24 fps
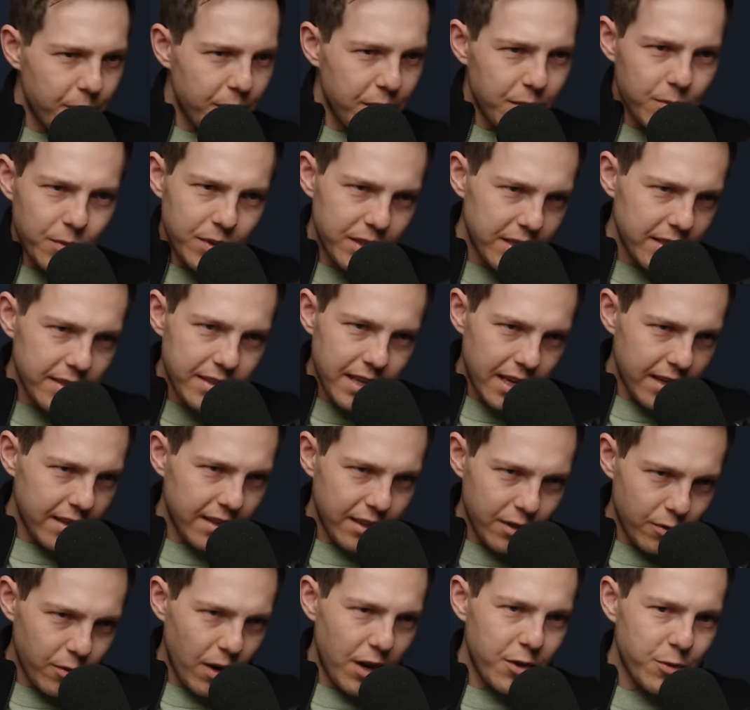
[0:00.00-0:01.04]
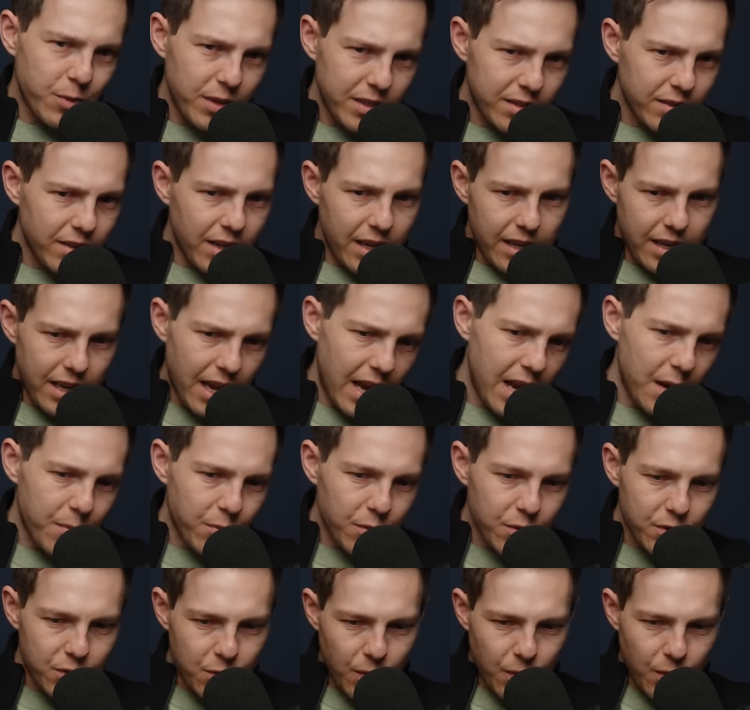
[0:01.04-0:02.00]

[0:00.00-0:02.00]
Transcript: but we didn't technically graduate until like April.